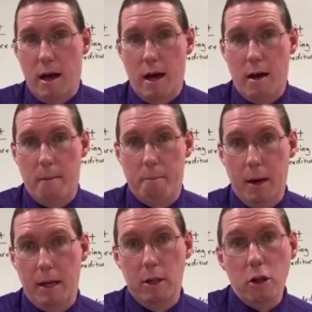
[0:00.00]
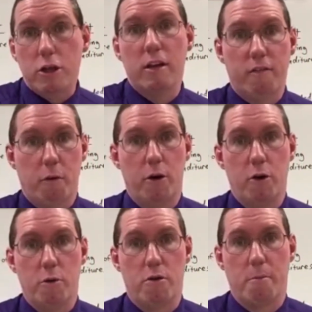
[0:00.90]
but looking for a
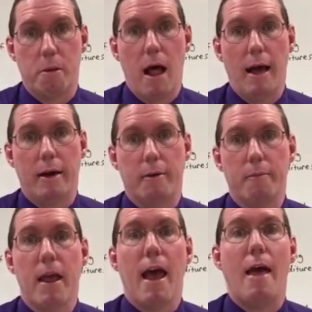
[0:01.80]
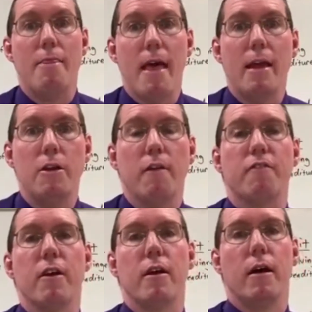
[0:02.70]
new supplier. And then you have
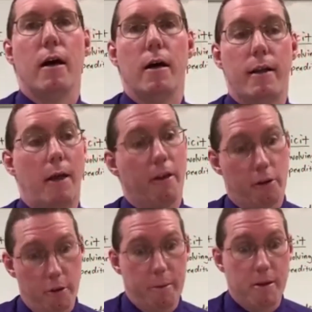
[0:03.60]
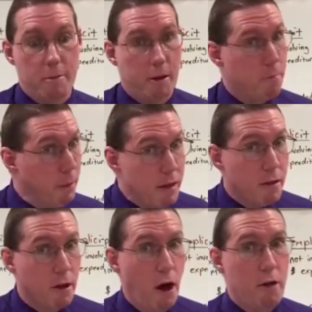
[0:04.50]
to, now there could be some
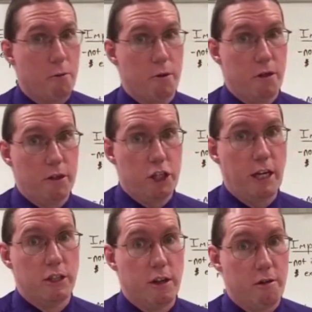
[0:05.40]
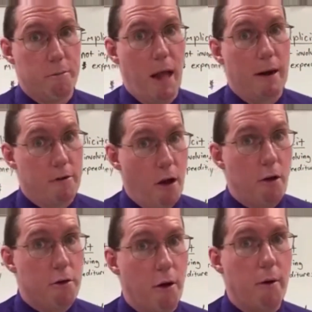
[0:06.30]
explicit costs with changing suppliers
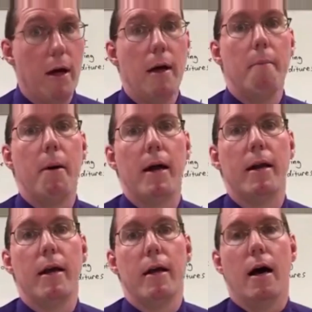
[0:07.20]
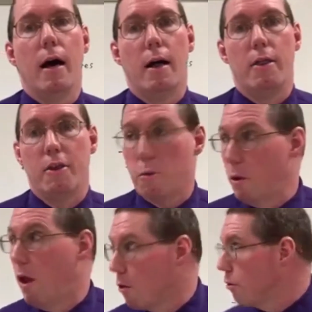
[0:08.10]
also, but there
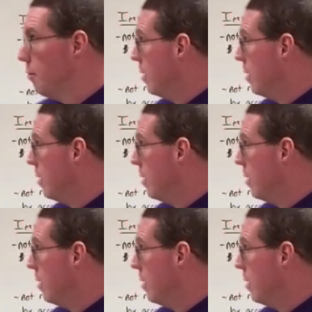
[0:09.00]
will also